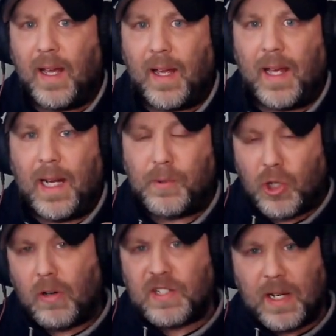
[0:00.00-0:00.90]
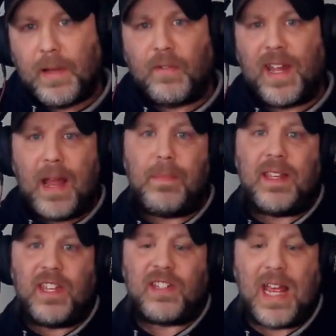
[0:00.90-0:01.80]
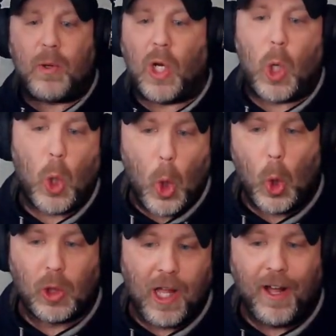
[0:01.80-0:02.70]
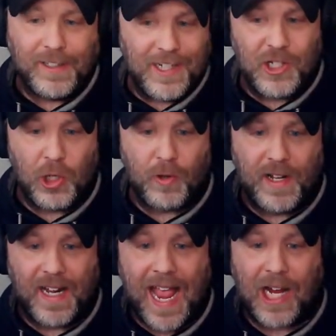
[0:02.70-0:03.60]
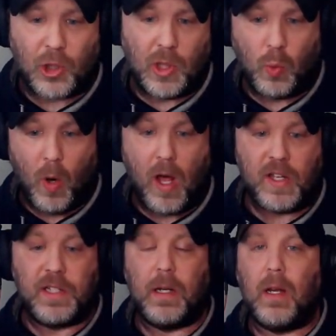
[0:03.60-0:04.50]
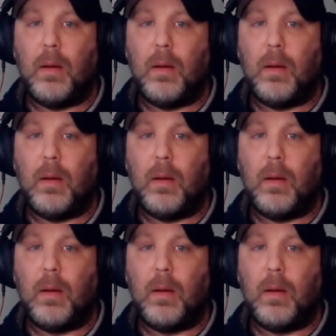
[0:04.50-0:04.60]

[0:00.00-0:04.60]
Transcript: And I'm sure on some level that I made this sound a whole lot easier than it actually was.